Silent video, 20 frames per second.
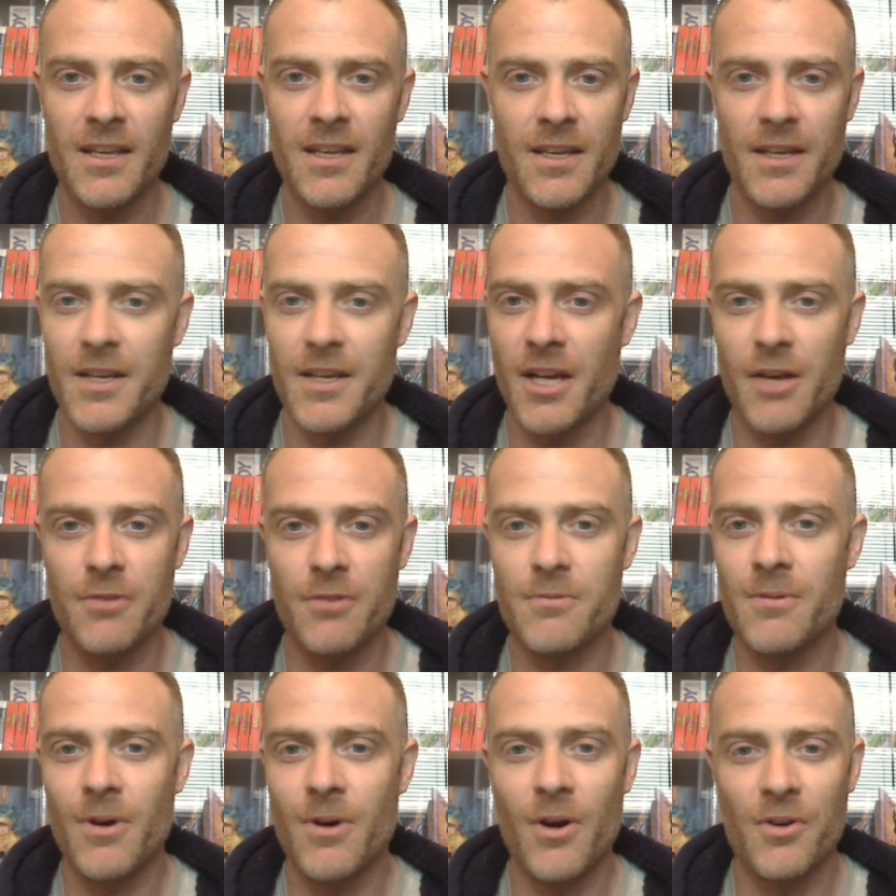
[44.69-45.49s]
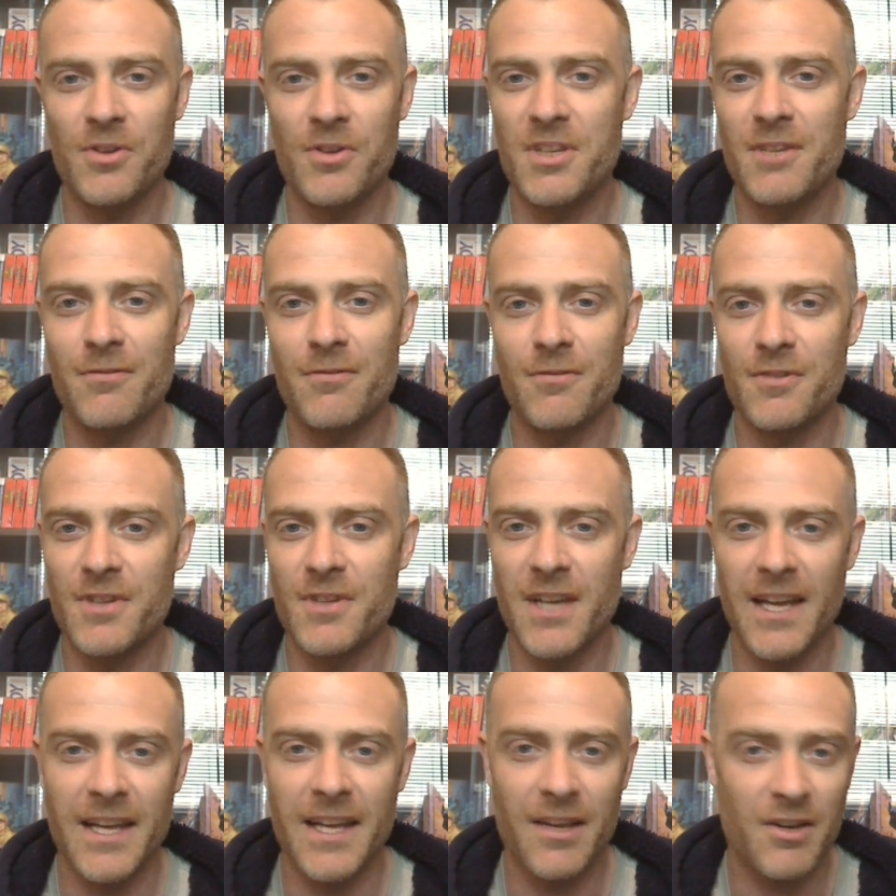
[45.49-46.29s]
you know, on a different
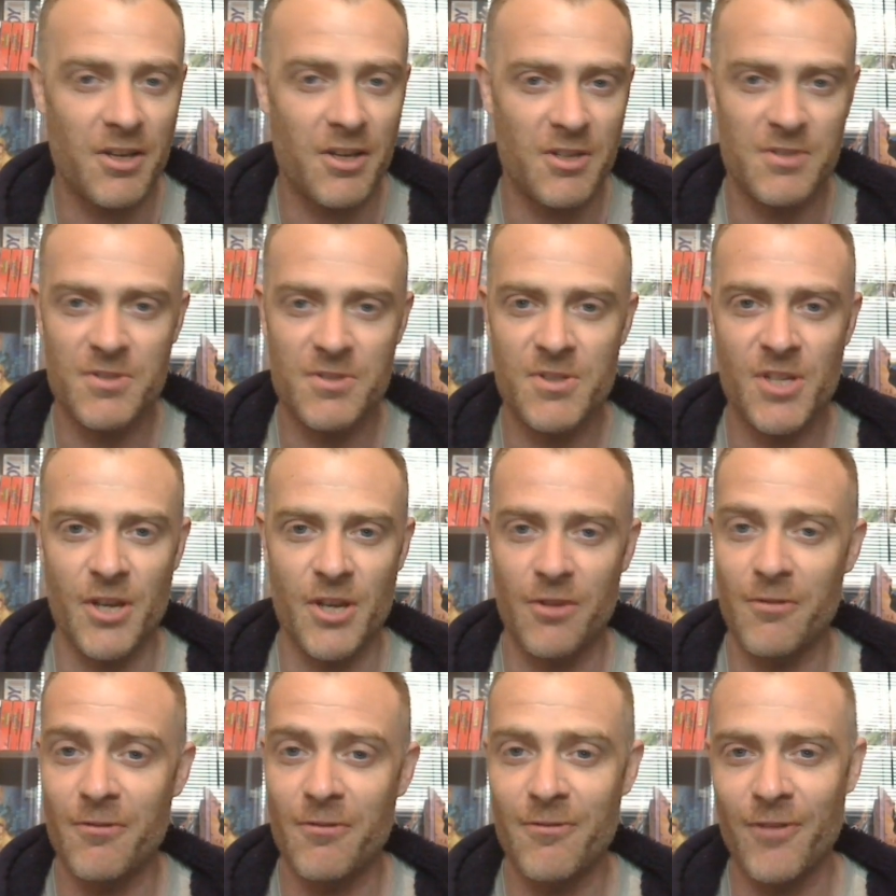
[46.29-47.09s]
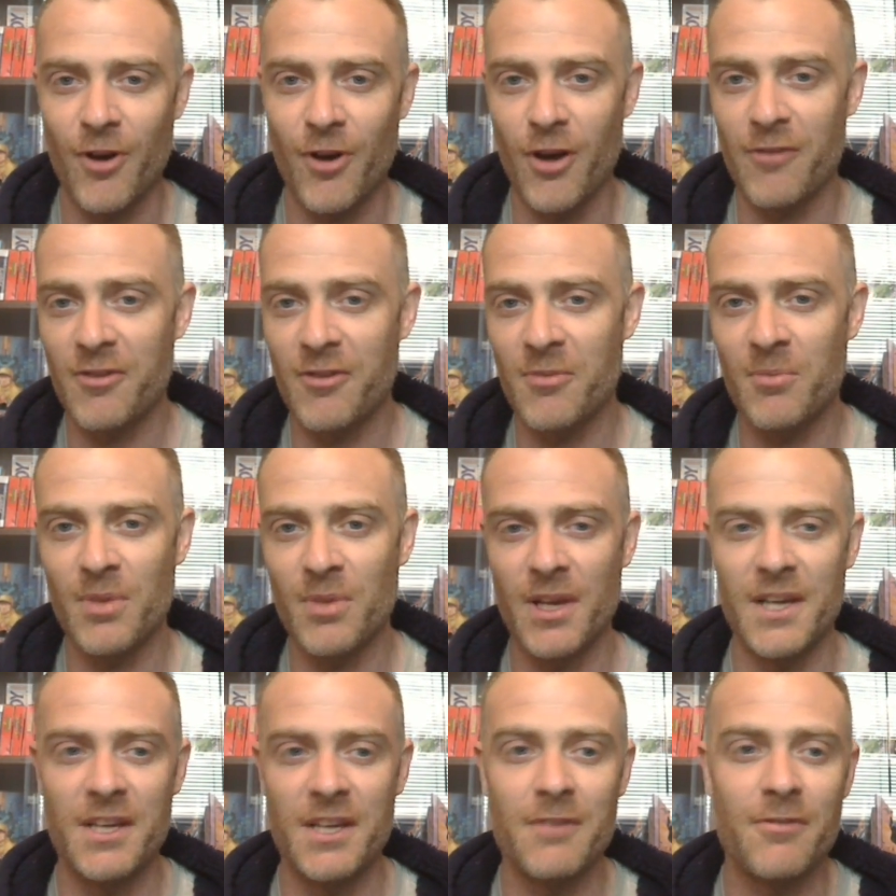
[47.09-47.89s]
day I could show you 5
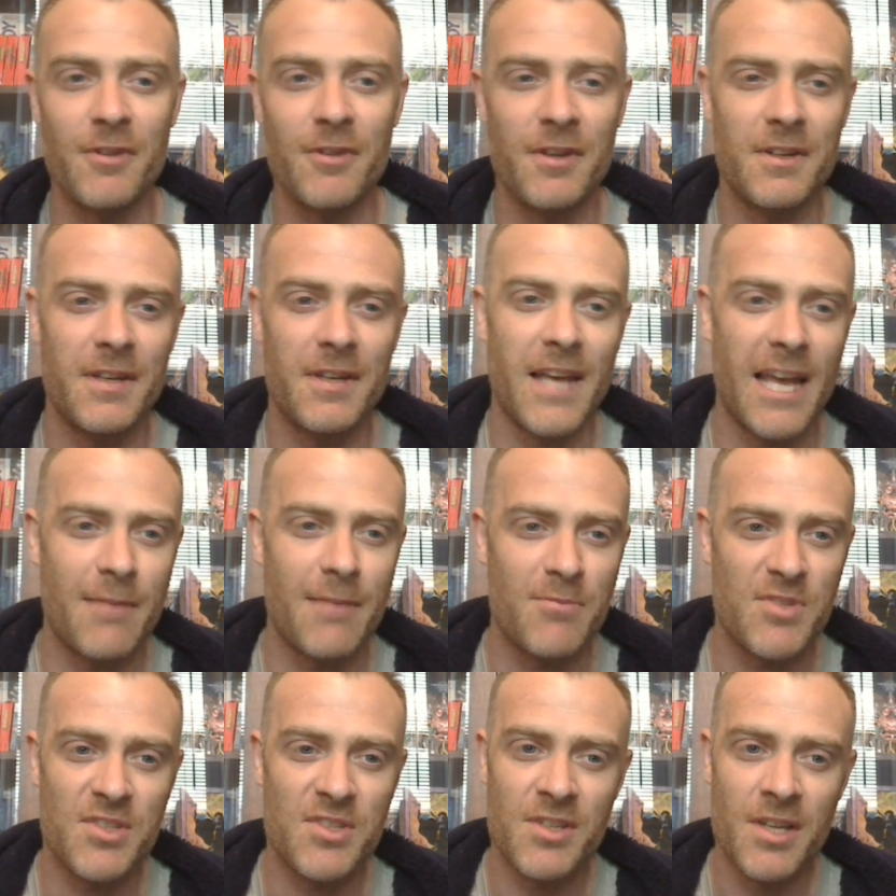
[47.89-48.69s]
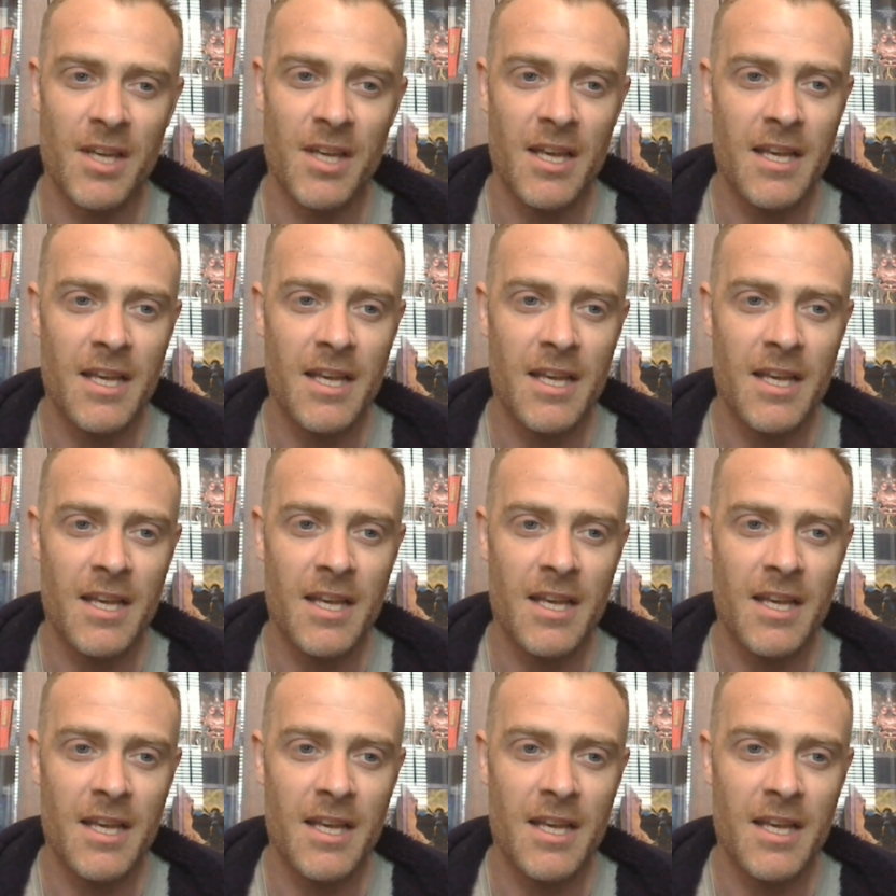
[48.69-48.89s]
completely different games.